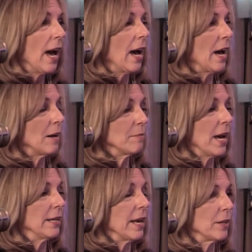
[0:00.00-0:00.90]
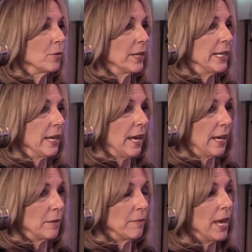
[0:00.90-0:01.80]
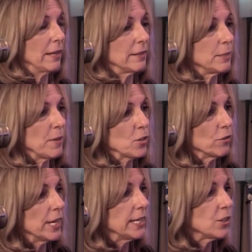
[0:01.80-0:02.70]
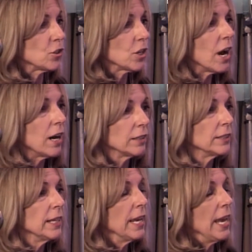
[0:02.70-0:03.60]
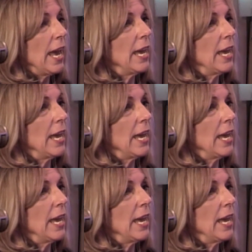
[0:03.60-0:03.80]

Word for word: um, another one um, had a special needs child,